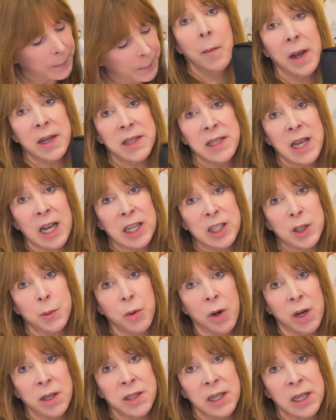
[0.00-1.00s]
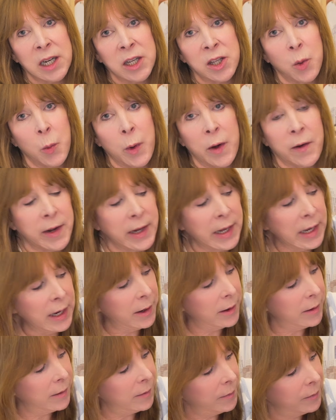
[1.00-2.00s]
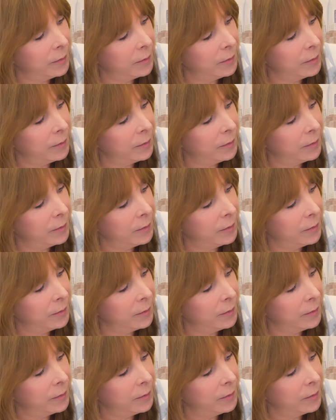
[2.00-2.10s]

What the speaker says: My socks, bras, and underwear in here.